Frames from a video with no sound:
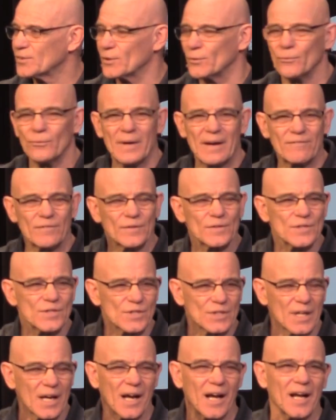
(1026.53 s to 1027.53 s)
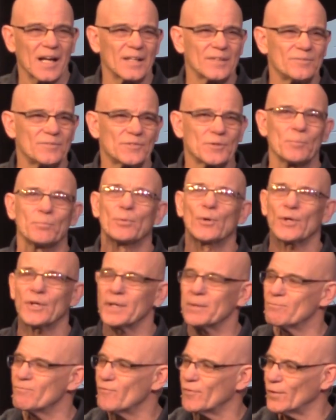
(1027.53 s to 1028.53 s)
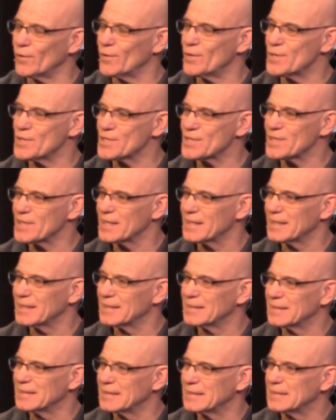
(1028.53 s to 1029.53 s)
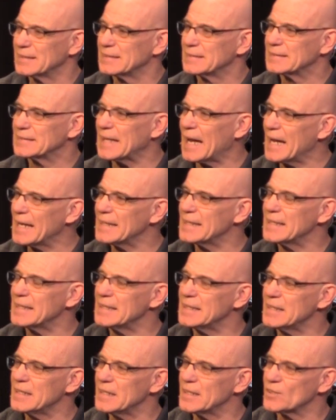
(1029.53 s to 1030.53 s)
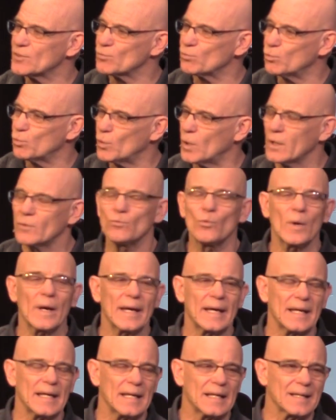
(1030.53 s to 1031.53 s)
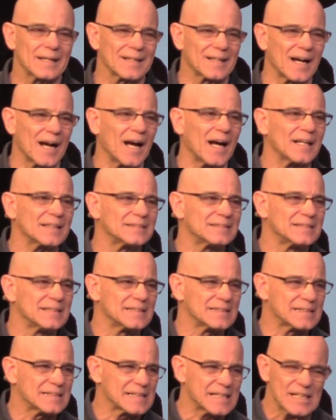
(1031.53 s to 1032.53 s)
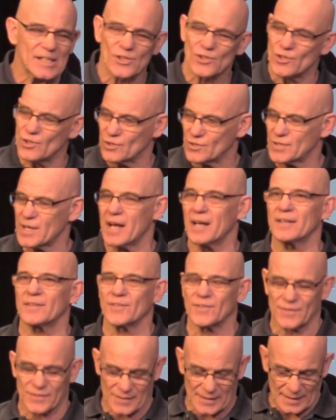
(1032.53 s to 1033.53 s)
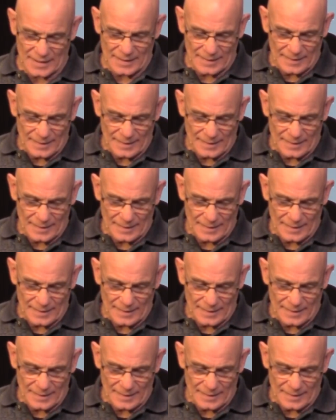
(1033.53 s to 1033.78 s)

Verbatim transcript: to reverence God, to put Him first. Tithing is one way God teaches us.